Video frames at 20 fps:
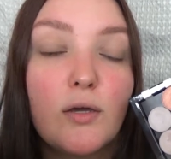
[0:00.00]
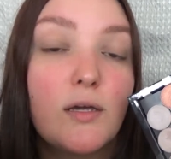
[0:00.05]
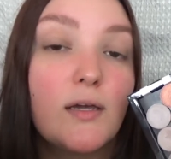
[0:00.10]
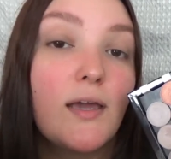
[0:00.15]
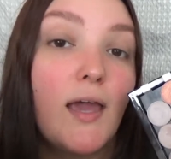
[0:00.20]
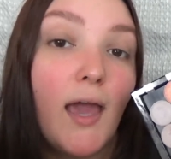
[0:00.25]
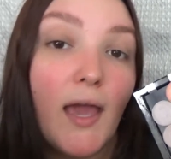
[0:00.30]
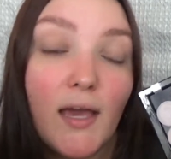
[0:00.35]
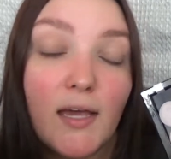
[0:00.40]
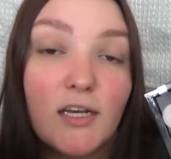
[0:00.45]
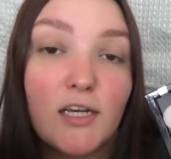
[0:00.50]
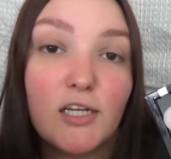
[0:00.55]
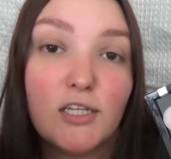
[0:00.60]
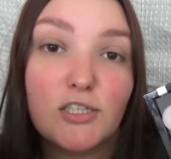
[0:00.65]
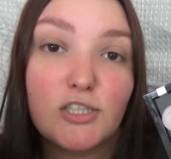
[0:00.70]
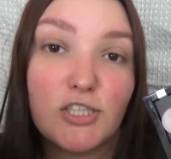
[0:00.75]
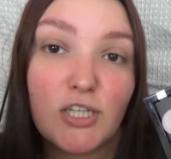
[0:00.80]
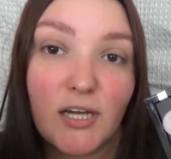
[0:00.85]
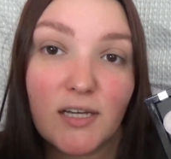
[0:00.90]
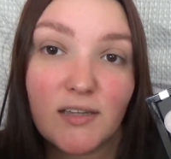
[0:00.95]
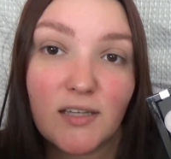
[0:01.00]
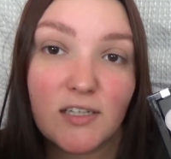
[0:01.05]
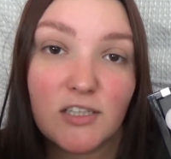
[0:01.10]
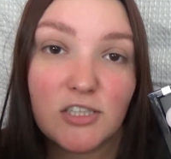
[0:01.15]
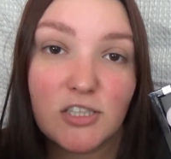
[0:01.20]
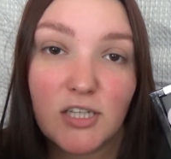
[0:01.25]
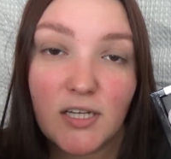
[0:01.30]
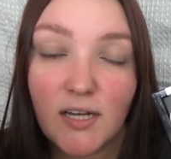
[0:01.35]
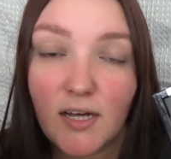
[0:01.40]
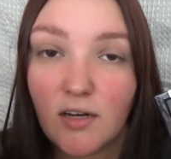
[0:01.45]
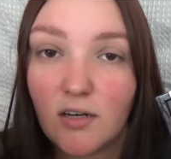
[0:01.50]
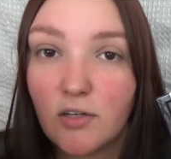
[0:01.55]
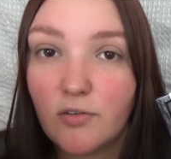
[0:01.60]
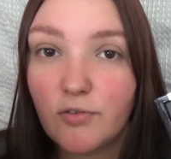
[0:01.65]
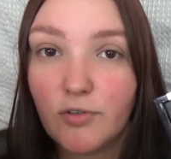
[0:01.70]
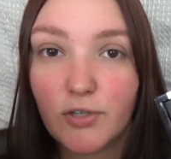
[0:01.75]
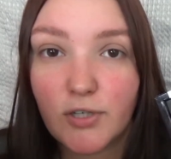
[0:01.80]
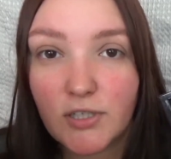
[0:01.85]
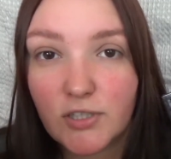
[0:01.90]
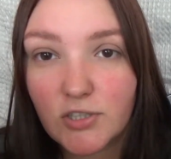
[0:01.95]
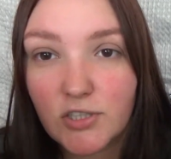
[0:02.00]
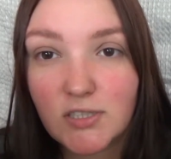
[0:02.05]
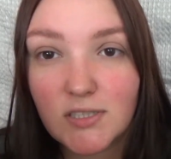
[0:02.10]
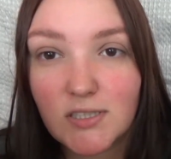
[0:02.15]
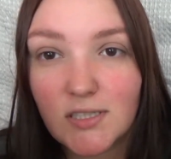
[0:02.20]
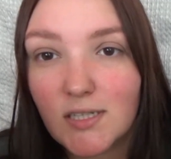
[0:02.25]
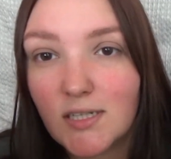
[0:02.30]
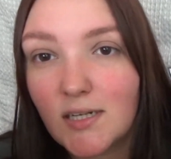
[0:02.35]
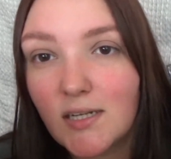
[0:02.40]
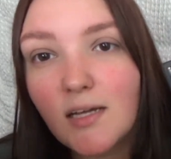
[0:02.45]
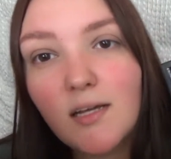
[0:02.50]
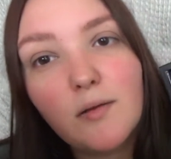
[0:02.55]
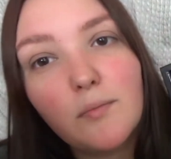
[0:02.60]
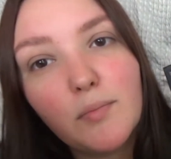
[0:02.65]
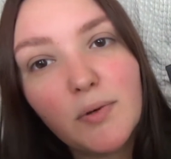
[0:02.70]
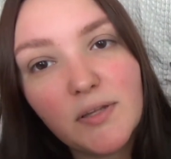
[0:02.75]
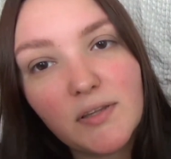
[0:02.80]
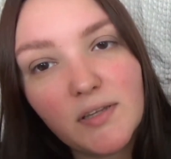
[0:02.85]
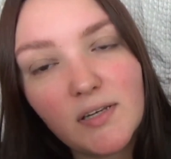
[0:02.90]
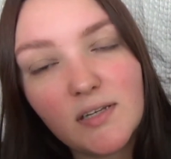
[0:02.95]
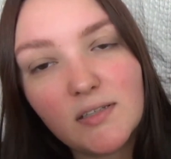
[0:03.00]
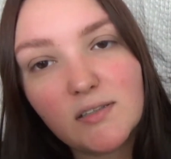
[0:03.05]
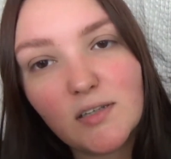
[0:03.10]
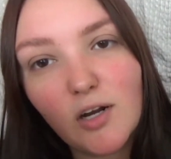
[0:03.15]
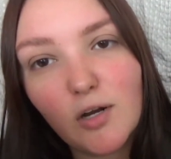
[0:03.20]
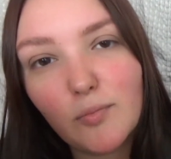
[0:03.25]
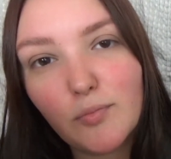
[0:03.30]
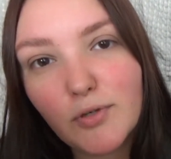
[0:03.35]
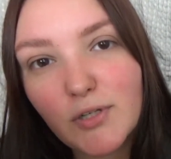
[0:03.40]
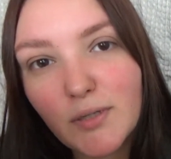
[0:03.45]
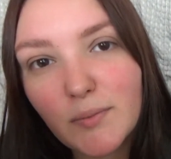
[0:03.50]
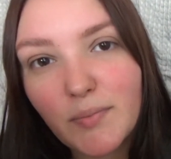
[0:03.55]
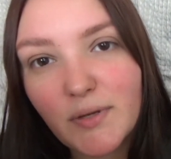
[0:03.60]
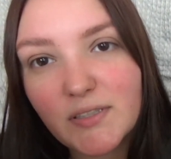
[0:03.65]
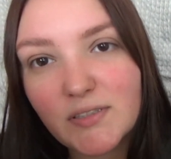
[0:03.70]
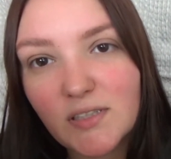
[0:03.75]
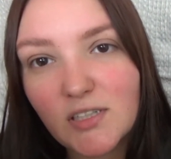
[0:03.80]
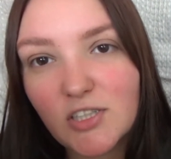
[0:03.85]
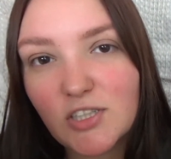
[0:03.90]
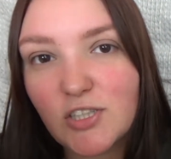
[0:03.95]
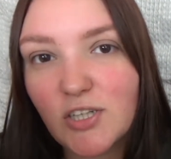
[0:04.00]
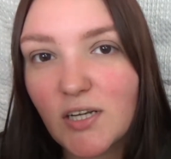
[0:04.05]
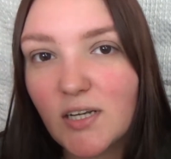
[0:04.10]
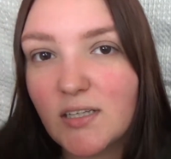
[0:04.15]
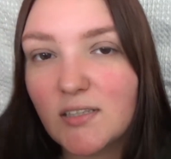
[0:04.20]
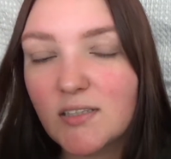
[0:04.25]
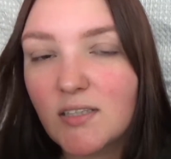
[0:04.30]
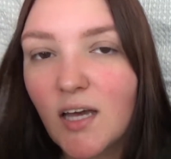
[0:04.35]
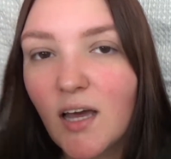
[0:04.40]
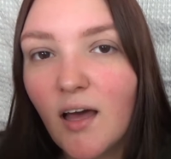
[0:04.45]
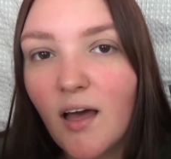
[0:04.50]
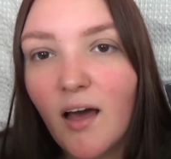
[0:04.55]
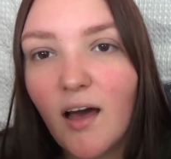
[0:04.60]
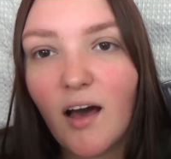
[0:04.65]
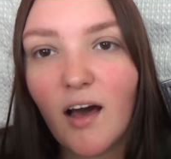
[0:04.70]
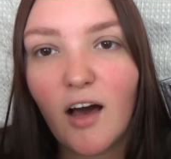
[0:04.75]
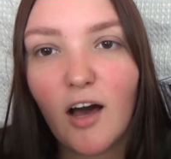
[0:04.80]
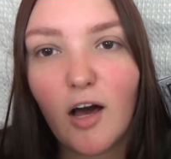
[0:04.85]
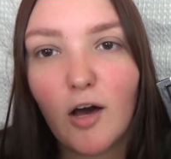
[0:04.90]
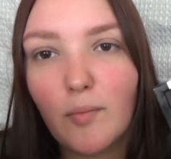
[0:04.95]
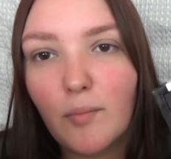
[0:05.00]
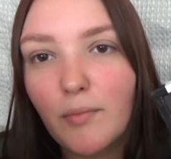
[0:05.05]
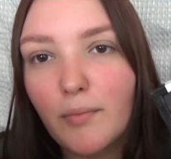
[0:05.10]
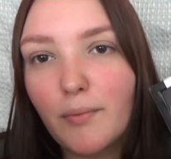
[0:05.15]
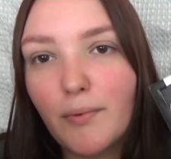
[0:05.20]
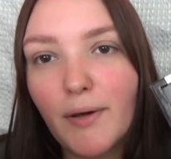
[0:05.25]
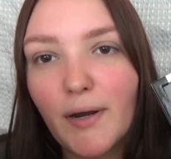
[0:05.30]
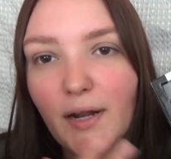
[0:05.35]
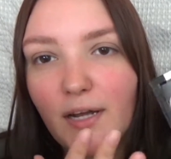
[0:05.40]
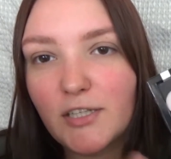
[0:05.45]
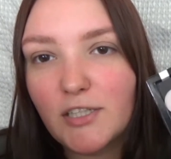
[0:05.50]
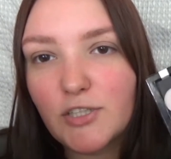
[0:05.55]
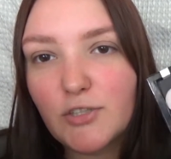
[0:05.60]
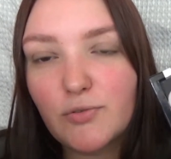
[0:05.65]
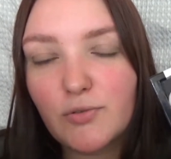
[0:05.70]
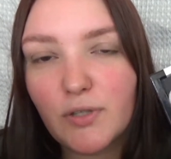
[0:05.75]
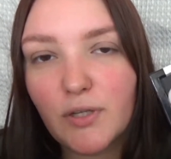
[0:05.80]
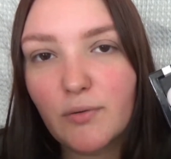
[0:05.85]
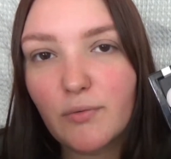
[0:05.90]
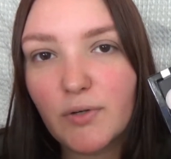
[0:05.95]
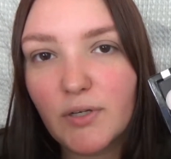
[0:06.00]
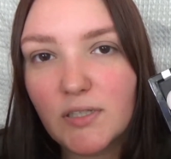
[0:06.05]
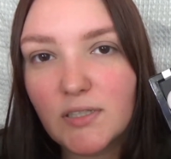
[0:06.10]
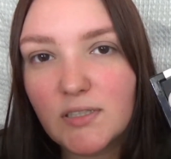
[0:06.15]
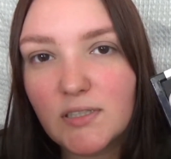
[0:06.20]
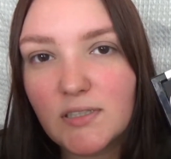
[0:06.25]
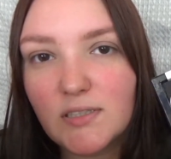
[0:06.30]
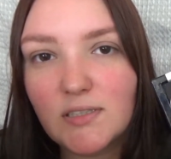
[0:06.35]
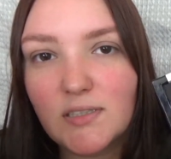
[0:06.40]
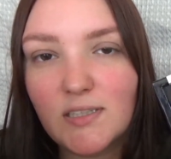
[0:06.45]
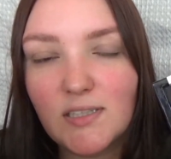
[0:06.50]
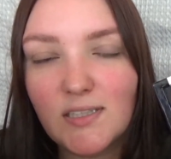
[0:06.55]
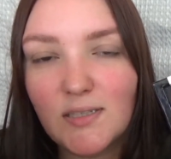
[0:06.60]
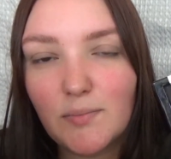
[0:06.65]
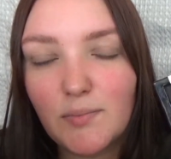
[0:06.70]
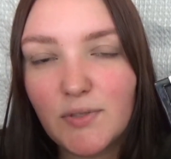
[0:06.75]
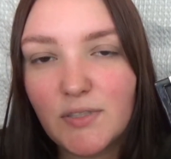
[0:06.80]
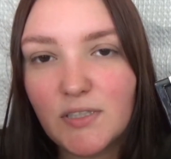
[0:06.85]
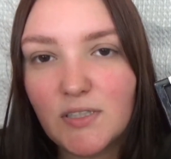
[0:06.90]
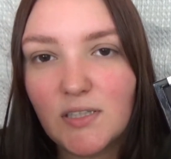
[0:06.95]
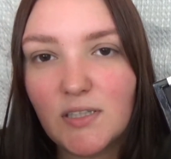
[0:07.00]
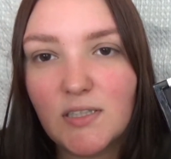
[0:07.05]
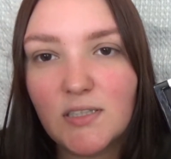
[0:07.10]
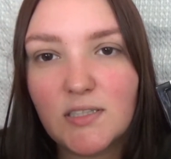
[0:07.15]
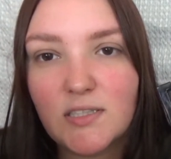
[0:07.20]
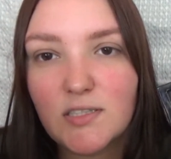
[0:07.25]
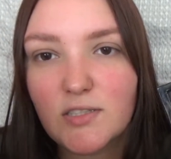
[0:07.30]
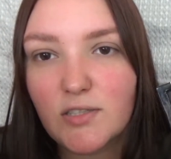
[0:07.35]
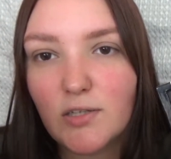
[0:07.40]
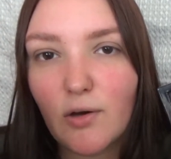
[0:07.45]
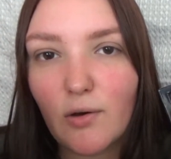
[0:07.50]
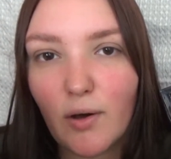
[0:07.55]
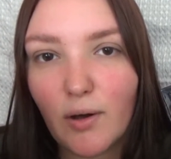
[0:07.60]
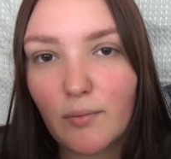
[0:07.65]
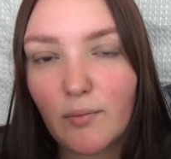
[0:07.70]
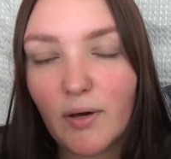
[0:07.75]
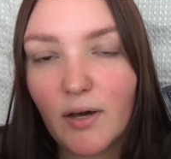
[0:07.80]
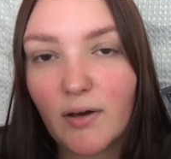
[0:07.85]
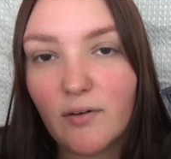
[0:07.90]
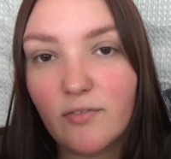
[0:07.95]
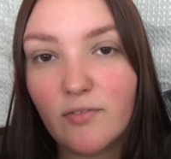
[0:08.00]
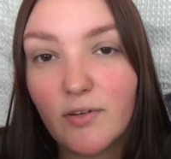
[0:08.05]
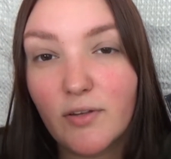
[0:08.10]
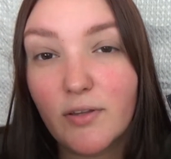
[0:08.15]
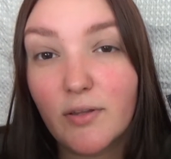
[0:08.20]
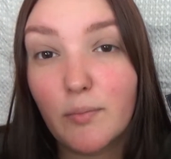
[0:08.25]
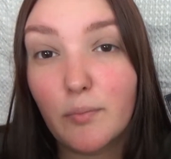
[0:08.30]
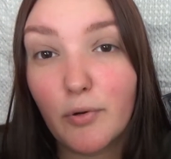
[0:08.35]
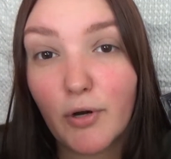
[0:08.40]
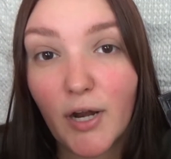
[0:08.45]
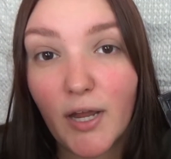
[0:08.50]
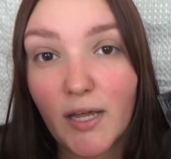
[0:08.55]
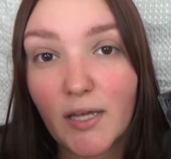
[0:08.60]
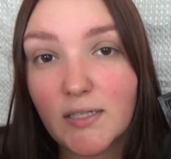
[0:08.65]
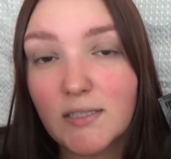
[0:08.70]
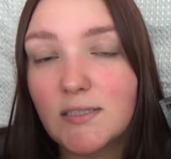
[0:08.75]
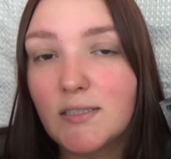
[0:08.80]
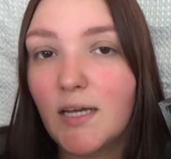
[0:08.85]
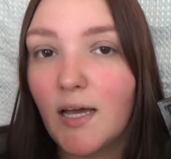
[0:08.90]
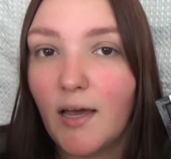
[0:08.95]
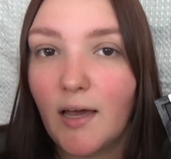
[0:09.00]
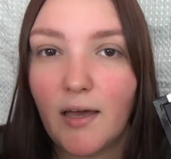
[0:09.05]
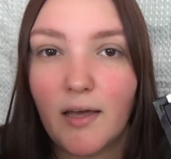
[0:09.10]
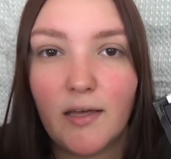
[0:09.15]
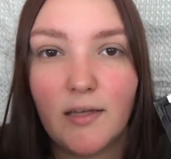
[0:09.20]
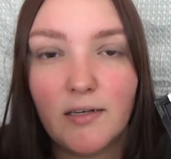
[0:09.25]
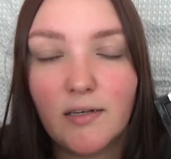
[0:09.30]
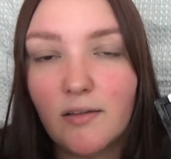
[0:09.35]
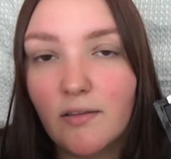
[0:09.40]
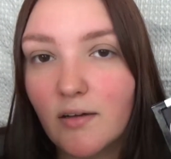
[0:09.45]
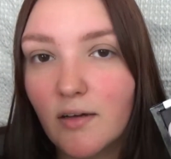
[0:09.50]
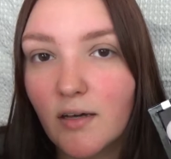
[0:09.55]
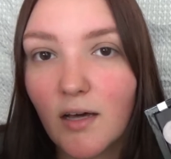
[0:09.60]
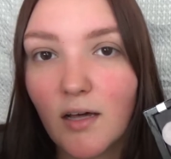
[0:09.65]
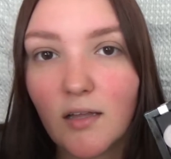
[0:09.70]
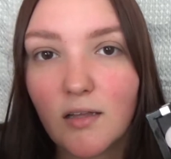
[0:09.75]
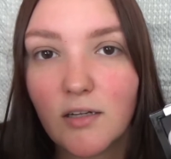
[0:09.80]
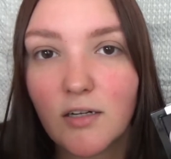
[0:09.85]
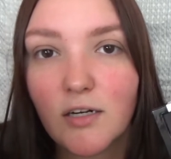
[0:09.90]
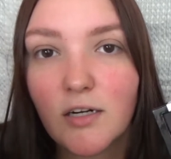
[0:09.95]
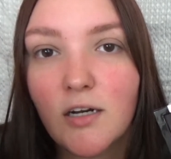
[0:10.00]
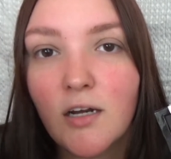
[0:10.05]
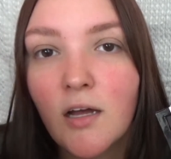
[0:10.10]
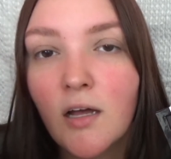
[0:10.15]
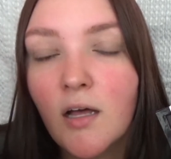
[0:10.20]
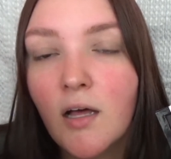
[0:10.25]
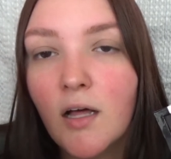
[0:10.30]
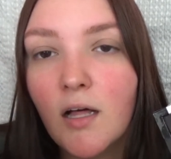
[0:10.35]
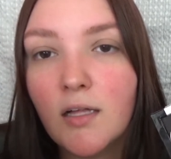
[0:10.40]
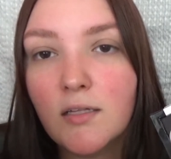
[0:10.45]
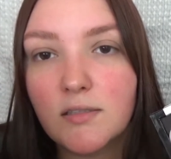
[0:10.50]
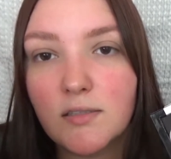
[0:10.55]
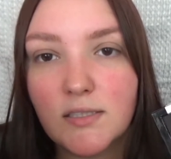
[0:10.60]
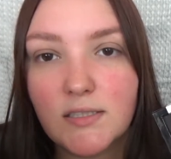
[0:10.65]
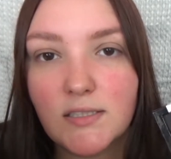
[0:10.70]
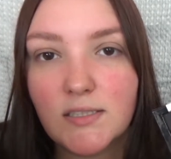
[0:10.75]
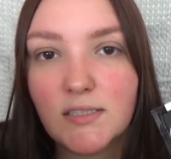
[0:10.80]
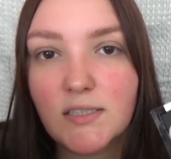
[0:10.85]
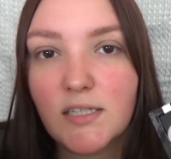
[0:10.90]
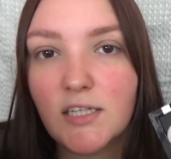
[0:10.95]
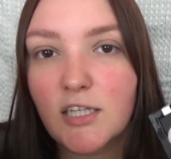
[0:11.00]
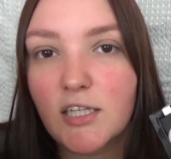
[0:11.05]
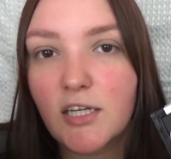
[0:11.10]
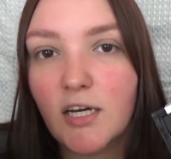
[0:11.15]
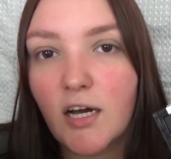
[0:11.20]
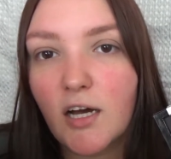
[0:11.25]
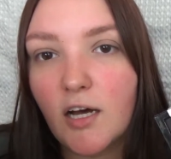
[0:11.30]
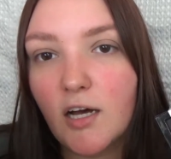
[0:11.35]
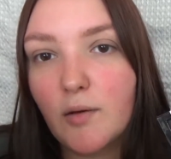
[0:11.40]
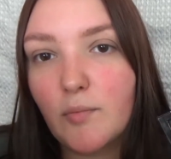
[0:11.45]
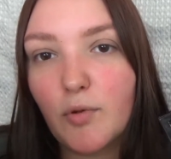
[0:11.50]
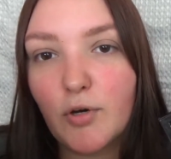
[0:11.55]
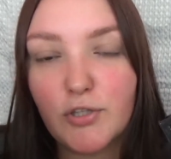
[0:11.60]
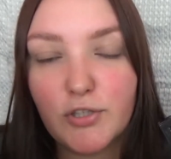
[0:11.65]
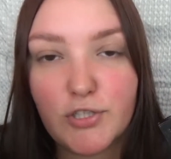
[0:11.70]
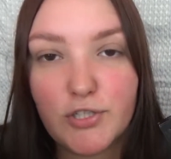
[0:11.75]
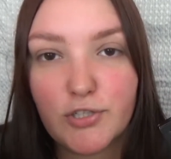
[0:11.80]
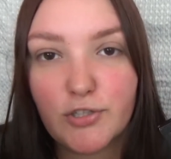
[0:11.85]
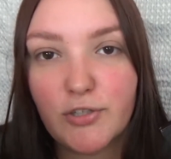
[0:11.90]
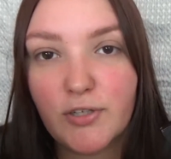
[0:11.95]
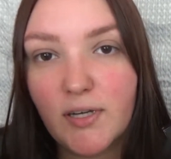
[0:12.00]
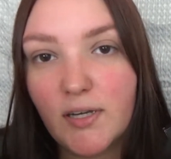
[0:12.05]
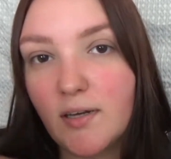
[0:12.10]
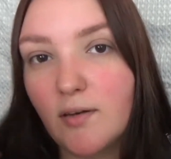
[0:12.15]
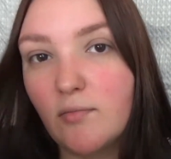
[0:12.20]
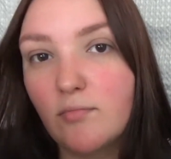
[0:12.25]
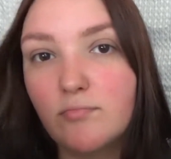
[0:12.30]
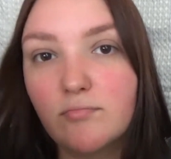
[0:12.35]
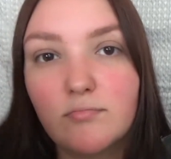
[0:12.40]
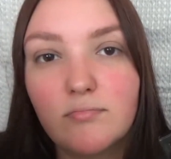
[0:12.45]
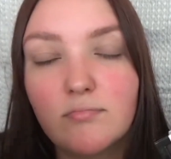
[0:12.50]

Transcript: can check that shade out if you're interested in it. But these are pretty basic shades, but I just really wanted to dip into this, so I will have the brand and the color listed on the screen